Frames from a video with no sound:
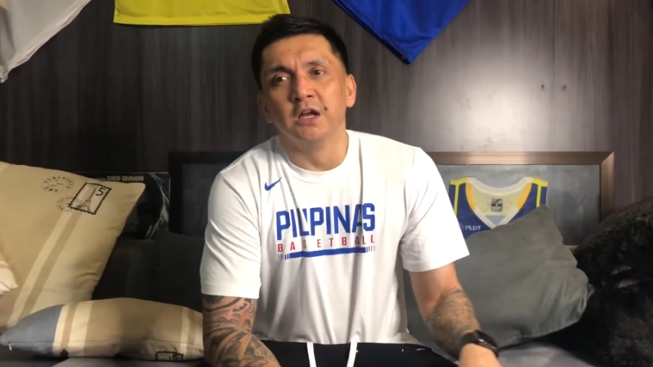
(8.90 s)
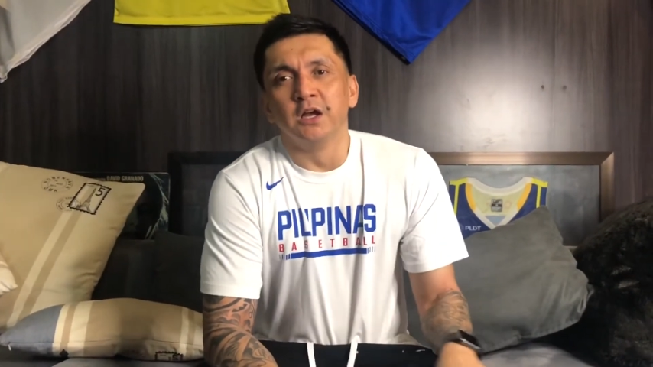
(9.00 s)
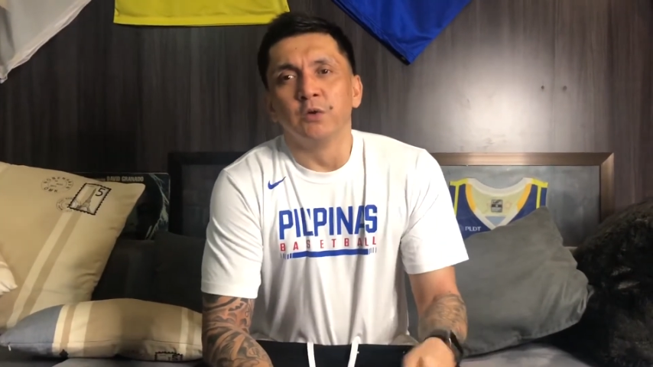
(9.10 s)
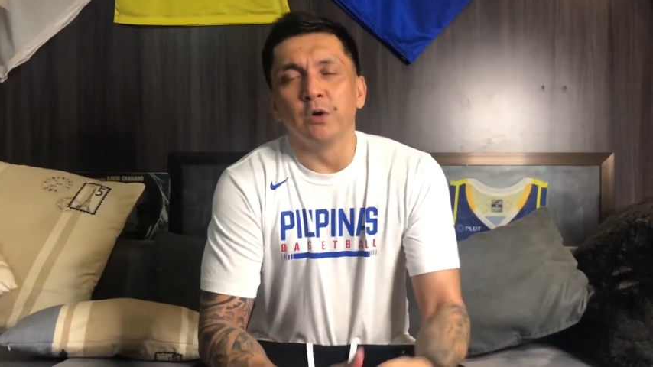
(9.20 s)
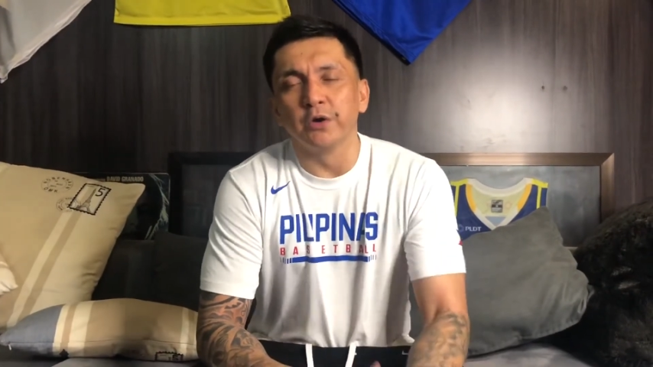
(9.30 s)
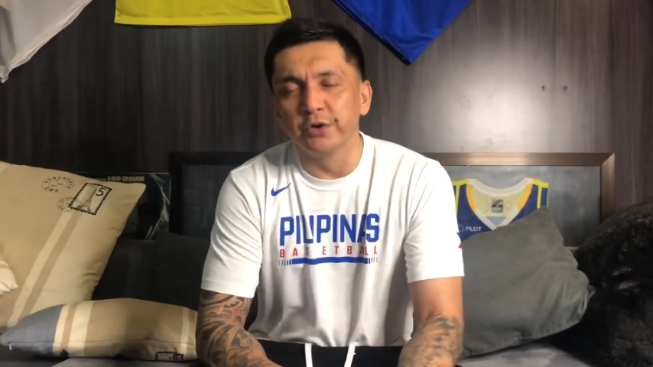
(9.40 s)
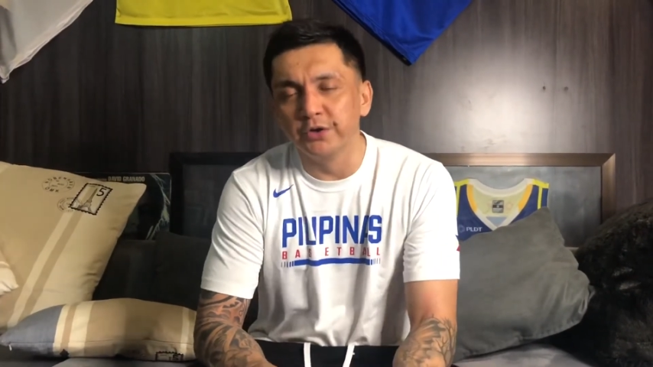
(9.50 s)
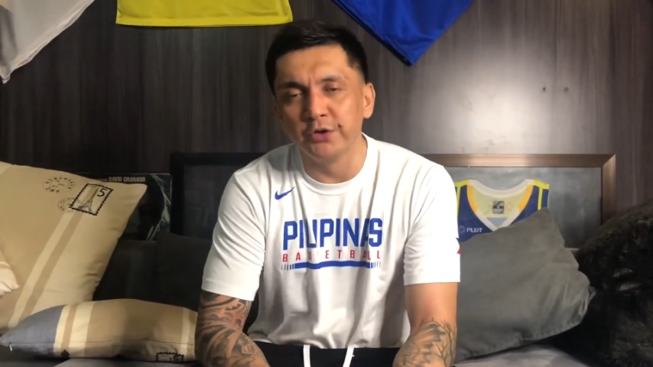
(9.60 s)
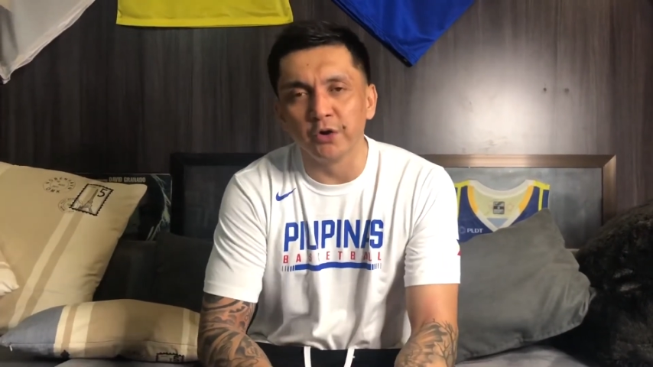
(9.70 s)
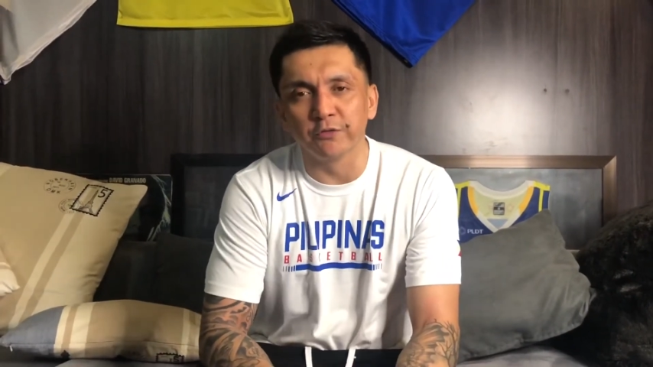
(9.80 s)
Well,
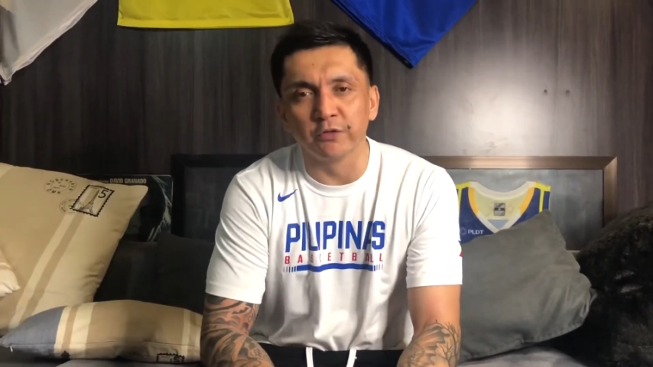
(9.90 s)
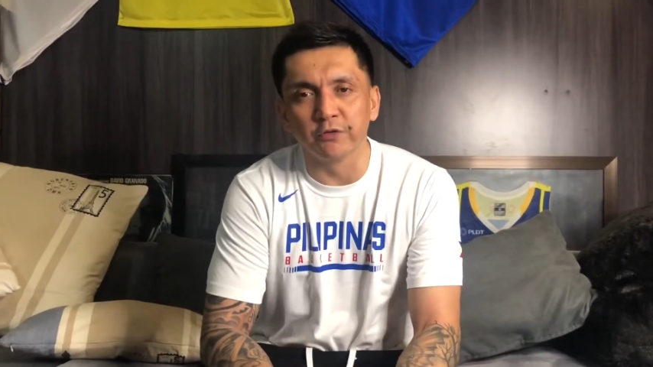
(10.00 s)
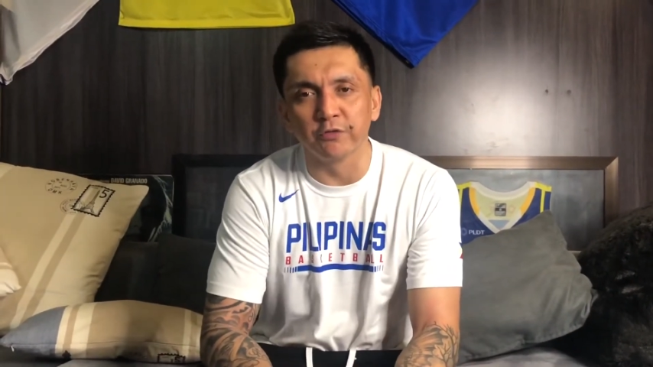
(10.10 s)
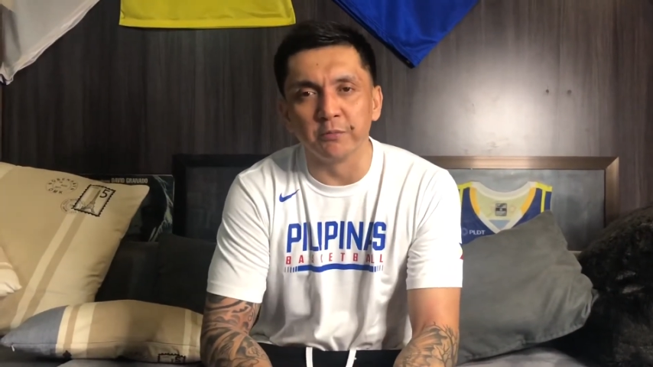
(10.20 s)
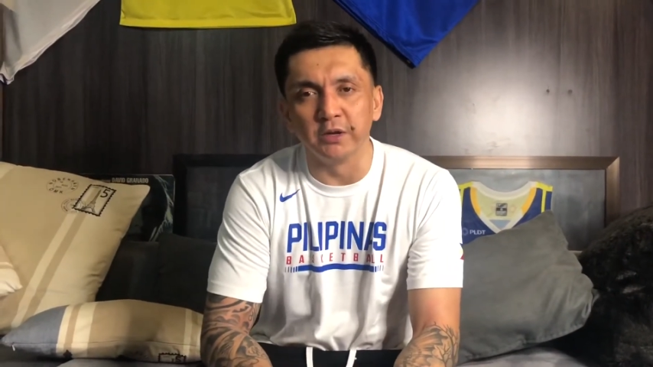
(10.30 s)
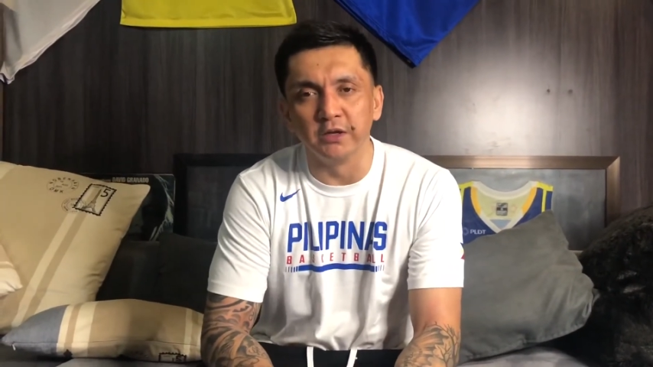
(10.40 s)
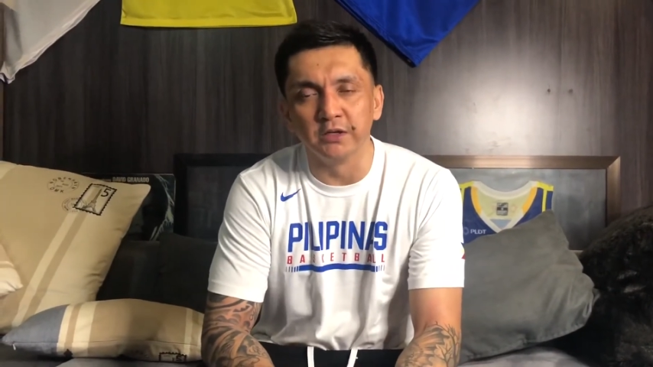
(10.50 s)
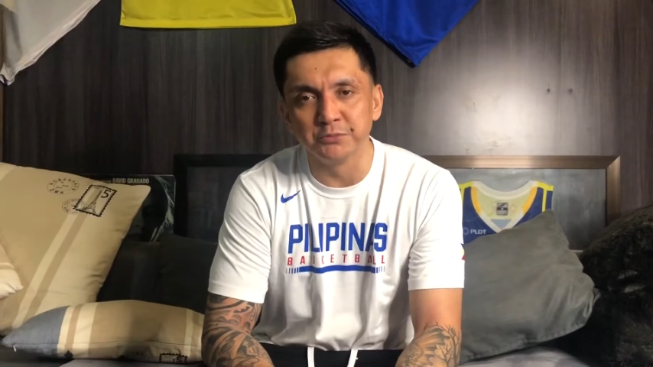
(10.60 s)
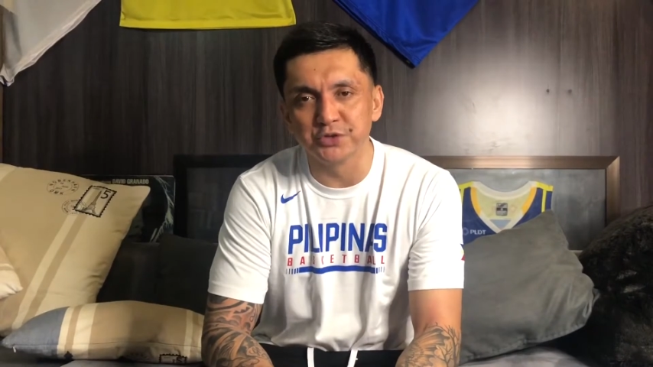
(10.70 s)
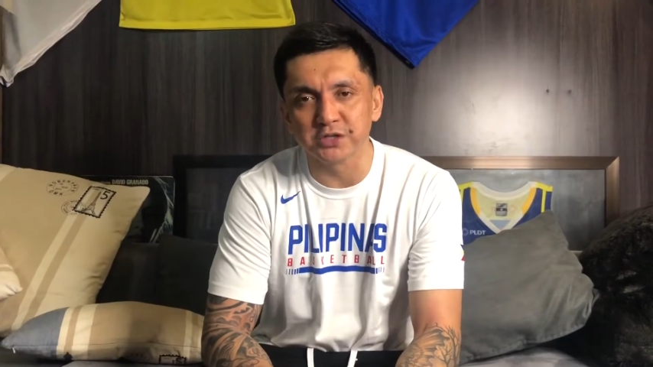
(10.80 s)
for me,
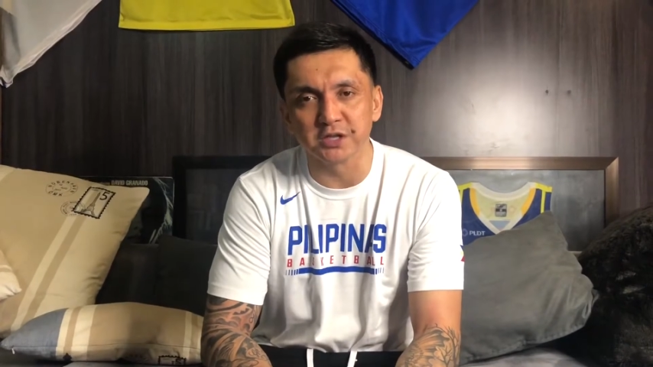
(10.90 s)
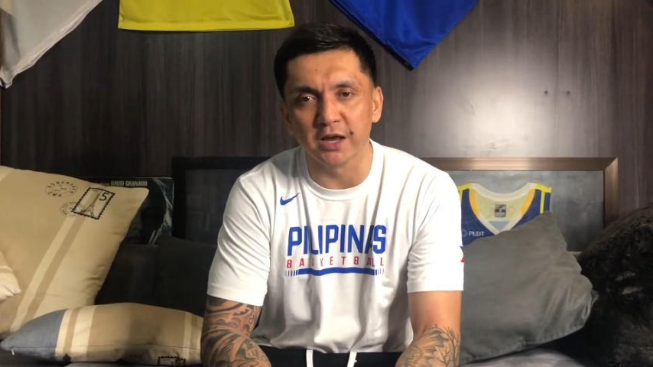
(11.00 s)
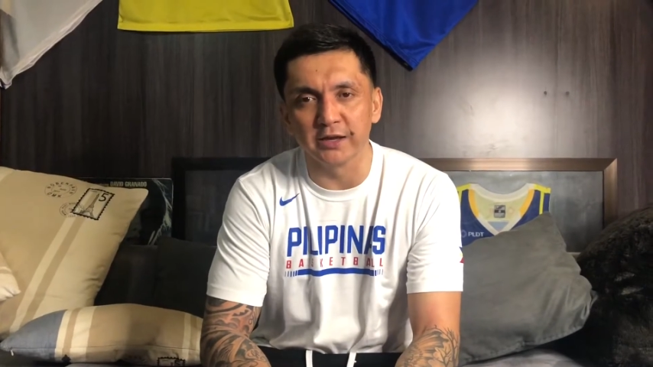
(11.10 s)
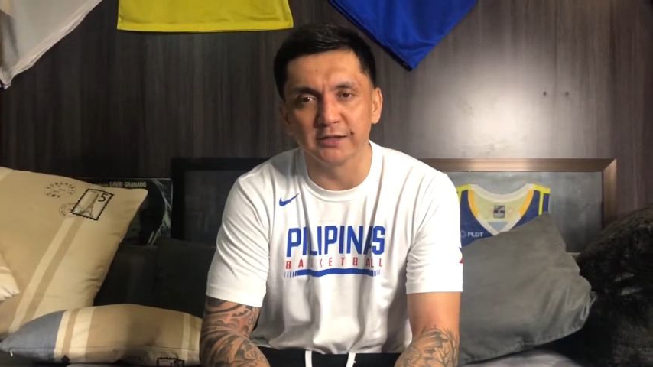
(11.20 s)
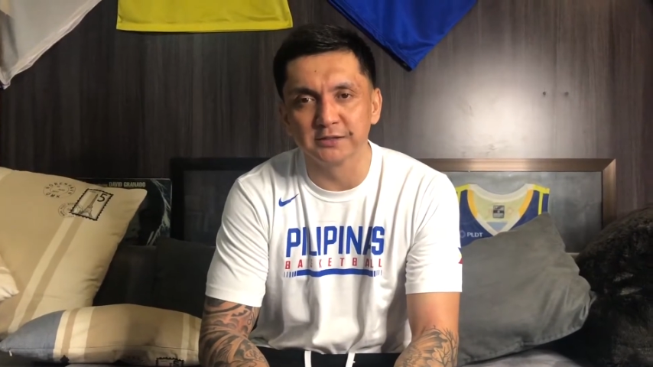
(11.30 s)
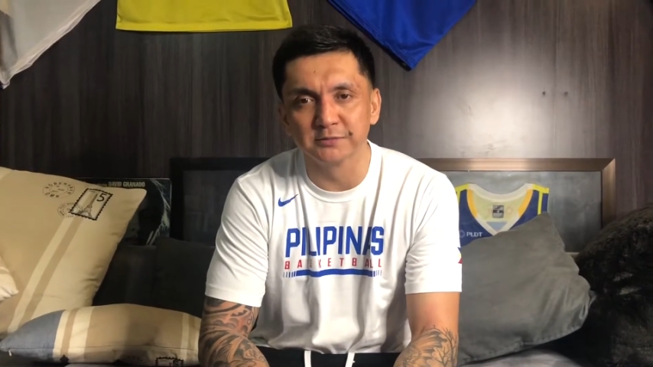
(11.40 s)
just like